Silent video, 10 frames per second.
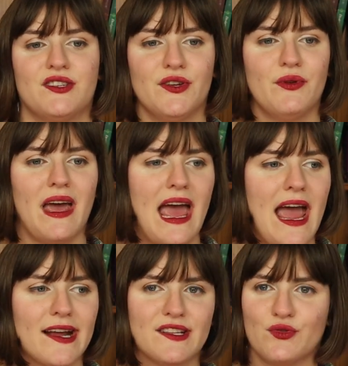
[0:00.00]
to
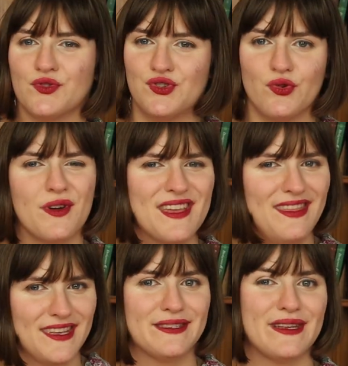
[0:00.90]
act or
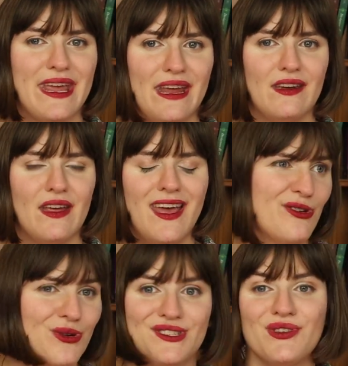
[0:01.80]
join the scene,
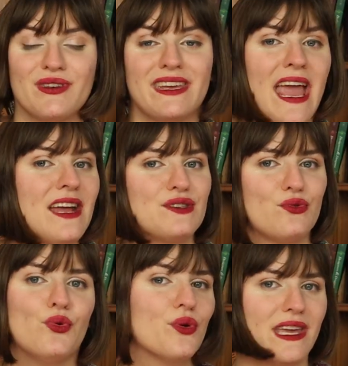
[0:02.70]
or to get
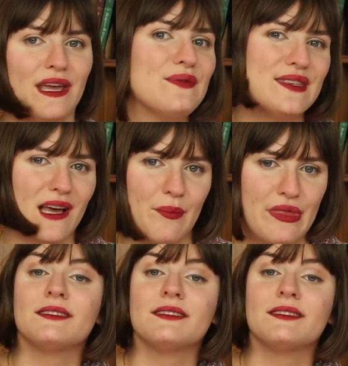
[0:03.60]
or give something.